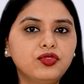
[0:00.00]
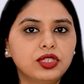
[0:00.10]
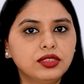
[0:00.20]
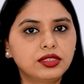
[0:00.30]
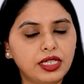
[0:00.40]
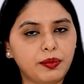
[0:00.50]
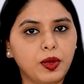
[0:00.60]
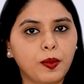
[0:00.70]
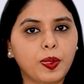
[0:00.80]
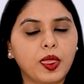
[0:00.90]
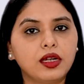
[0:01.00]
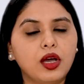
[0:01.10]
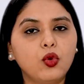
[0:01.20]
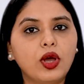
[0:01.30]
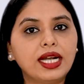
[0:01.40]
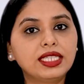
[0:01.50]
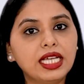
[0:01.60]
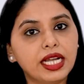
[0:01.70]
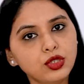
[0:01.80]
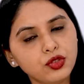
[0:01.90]
first step. Now at
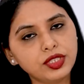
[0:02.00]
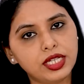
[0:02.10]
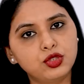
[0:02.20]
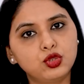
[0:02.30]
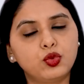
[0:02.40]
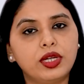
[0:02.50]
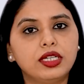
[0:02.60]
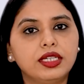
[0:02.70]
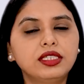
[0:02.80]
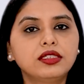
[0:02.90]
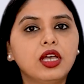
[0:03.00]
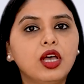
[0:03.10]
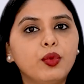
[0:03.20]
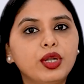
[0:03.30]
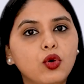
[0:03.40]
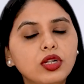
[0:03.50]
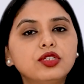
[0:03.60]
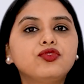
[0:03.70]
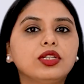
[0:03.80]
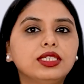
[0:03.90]
the end of 10 to 12 days, when all
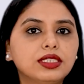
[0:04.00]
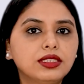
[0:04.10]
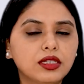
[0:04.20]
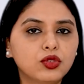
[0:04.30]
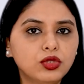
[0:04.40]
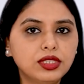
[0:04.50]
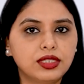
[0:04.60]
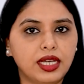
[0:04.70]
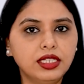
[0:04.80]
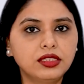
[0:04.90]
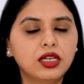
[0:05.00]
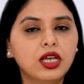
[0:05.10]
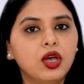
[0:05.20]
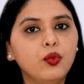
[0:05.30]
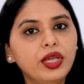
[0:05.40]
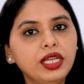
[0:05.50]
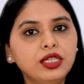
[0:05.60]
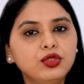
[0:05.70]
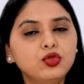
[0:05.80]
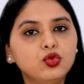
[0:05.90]
the follicles are good size, we
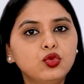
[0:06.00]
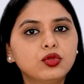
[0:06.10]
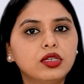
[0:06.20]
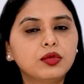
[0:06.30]
need to do